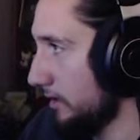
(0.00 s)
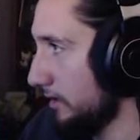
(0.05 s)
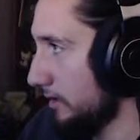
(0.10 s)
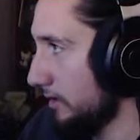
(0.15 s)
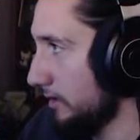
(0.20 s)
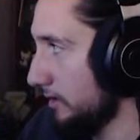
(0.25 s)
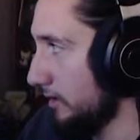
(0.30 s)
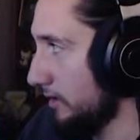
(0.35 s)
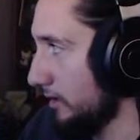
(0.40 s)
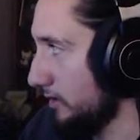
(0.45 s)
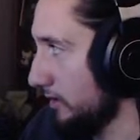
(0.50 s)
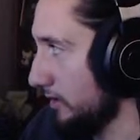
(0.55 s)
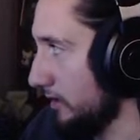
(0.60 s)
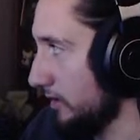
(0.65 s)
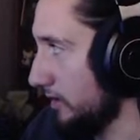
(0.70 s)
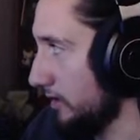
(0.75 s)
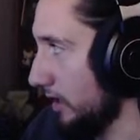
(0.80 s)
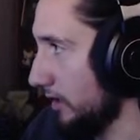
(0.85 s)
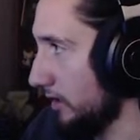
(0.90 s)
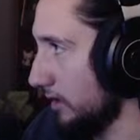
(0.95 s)
It's going to
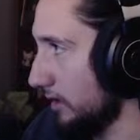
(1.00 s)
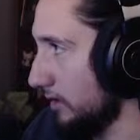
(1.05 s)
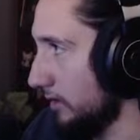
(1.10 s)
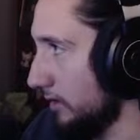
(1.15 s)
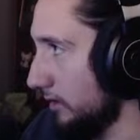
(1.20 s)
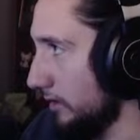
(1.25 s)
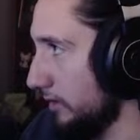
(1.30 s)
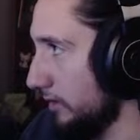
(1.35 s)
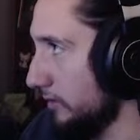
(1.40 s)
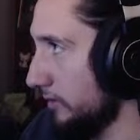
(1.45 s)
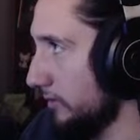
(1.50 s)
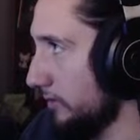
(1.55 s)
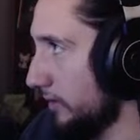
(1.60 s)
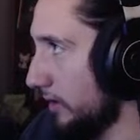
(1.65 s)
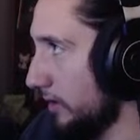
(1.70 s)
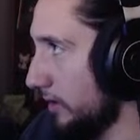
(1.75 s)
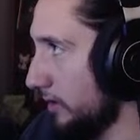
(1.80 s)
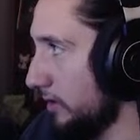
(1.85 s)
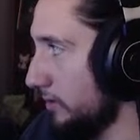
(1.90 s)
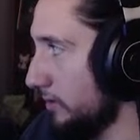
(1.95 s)
take a collision
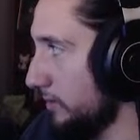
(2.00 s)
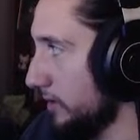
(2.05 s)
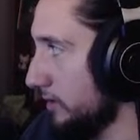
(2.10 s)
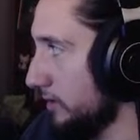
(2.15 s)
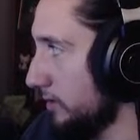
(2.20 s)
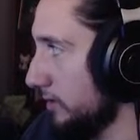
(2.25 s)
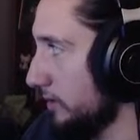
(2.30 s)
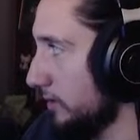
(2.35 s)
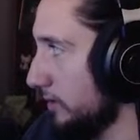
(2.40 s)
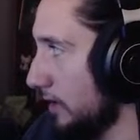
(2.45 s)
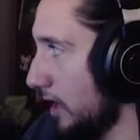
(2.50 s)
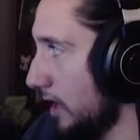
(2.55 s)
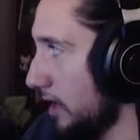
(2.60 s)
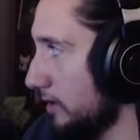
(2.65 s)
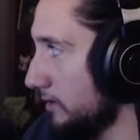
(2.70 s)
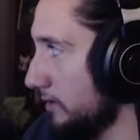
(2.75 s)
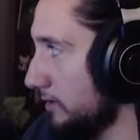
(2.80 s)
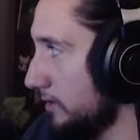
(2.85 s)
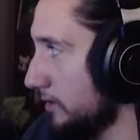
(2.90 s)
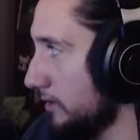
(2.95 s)
volume and turn that
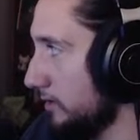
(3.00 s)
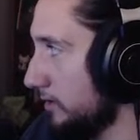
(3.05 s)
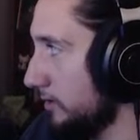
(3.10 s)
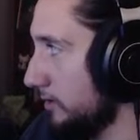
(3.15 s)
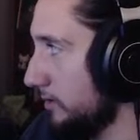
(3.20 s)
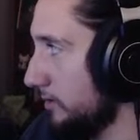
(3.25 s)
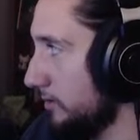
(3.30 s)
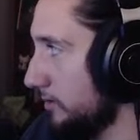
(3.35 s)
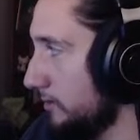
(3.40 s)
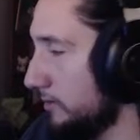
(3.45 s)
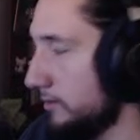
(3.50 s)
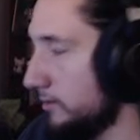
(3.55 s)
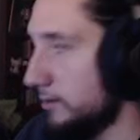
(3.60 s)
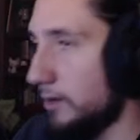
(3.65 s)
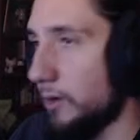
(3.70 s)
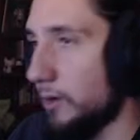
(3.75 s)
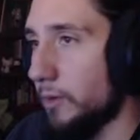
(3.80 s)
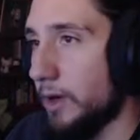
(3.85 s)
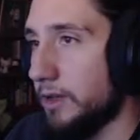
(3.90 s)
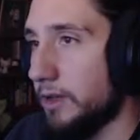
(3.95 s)
into a
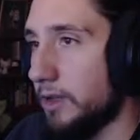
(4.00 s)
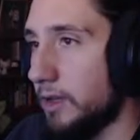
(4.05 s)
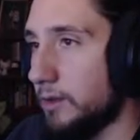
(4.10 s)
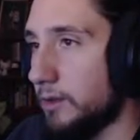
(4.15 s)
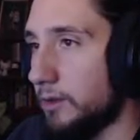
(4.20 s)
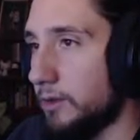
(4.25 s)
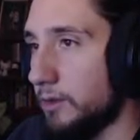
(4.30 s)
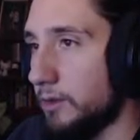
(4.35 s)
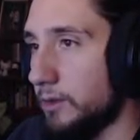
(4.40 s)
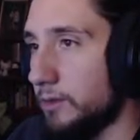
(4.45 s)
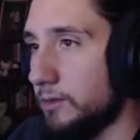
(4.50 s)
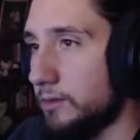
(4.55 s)
rectangle 2.